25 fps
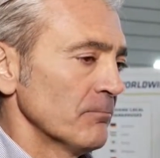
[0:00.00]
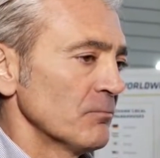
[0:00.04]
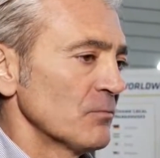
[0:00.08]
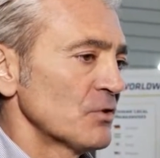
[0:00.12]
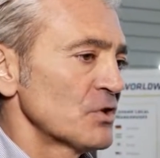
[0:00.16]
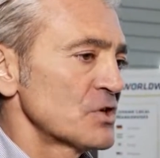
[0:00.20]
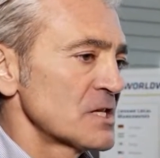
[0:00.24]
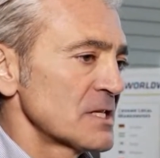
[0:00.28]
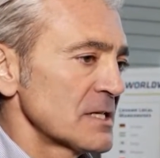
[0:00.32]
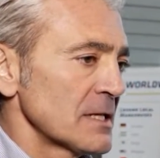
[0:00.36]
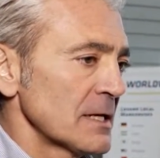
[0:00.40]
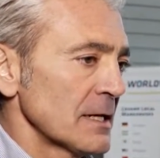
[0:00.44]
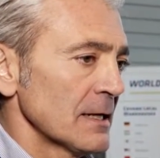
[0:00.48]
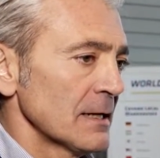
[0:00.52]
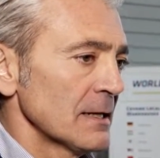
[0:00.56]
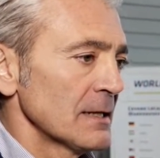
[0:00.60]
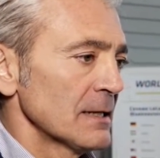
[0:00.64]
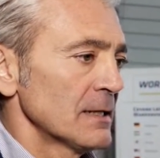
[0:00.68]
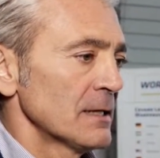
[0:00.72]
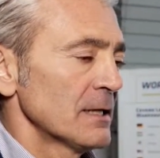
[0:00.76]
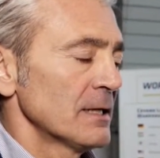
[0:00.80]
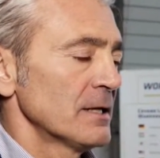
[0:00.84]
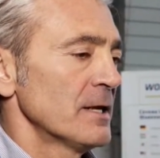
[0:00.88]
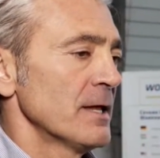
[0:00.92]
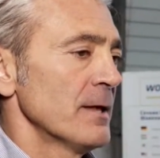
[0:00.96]

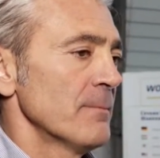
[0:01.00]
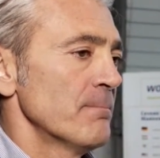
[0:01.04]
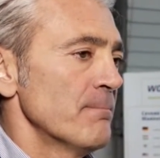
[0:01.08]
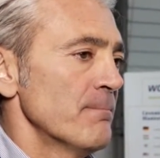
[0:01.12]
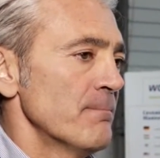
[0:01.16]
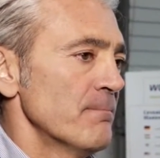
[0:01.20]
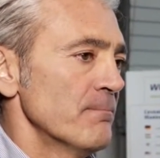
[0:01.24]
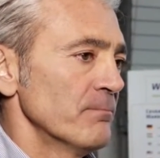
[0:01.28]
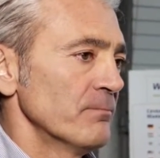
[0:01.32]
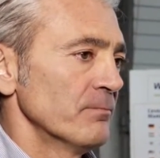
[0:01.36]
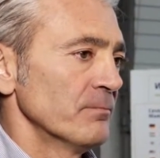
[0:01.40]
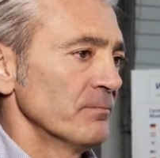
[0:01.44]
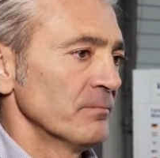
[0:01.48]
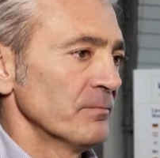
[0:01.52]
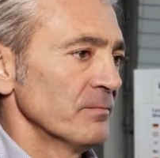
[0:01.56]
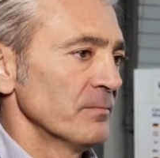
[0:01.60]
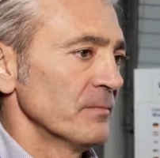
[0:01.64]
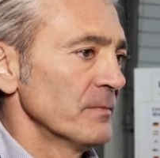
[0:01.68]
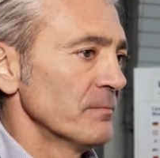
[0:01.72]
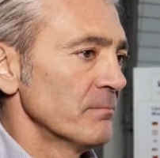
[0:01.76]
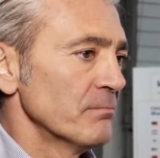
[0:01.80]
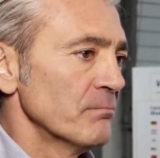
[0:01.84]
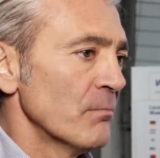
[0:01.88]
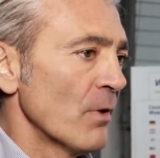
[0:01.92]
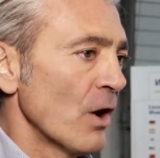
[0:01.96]
Still, the
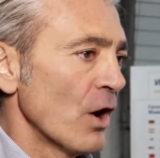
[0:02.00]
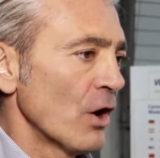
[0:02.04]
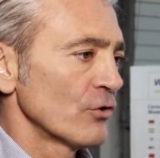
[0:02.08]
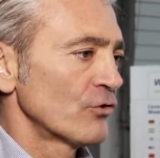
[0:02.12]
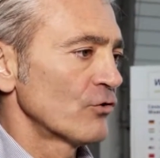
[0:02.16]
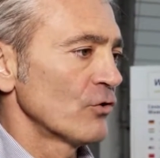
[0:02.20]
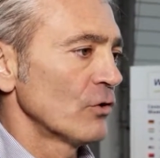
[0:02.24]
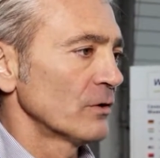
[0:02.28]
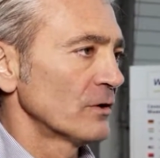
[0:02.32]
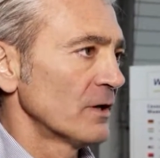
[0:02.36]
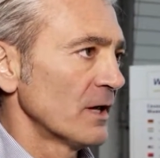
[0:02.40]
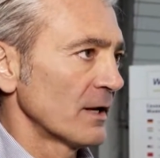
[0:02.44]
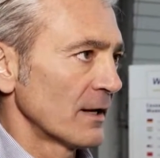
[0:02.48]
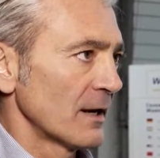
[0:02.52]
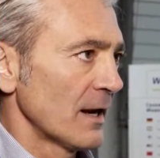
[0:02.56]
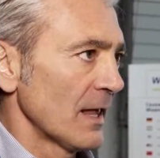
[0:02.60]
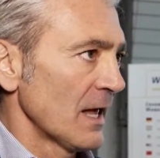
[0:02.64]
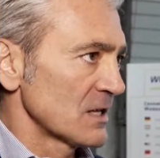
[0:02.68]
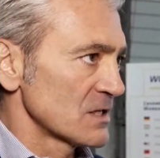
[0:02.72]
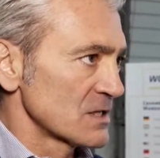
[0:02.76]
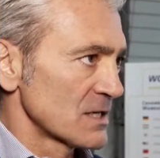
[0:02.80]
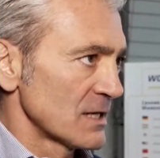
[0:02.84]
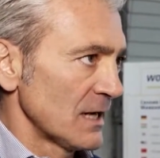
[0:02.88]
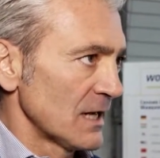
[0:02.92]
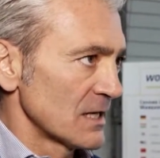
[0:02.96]
module, the
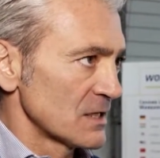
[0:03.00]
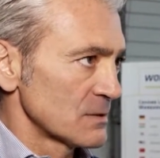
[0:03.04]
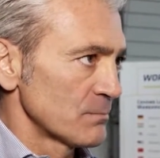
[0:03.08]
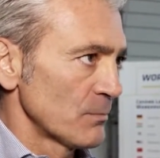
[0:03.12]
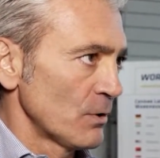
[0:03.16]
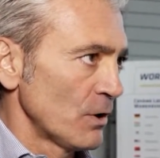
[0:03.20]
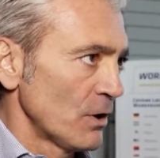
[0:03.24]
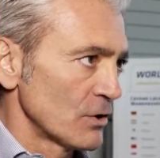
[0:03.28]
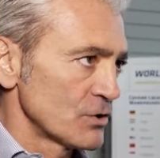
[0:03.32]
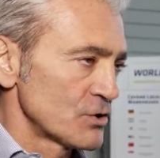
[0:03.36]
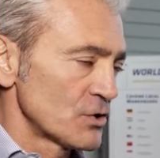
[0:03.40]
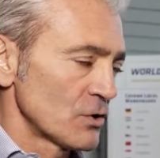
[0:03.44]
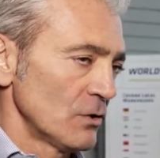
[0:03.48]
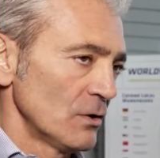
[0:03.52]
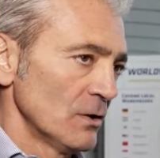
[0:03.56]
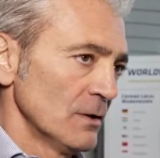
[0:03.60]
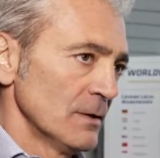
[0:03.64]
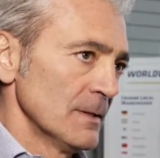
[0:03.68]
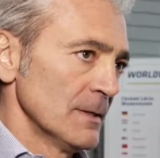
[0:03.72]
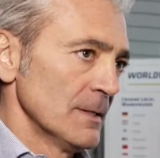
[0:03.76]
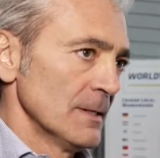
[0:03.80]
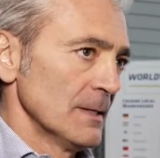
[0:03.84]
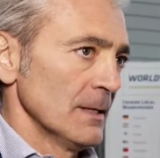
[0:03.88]
glass module,